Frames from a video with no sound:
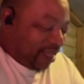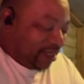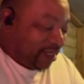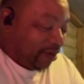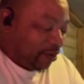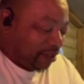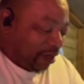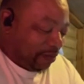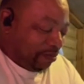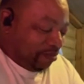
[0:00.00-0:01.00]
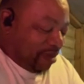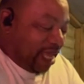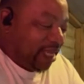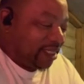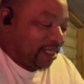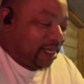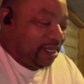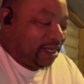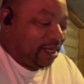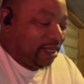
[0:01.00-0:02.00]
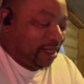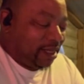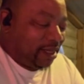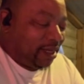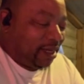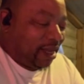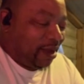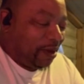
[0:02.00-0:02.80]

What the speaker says: Shit was amazing. Yeah.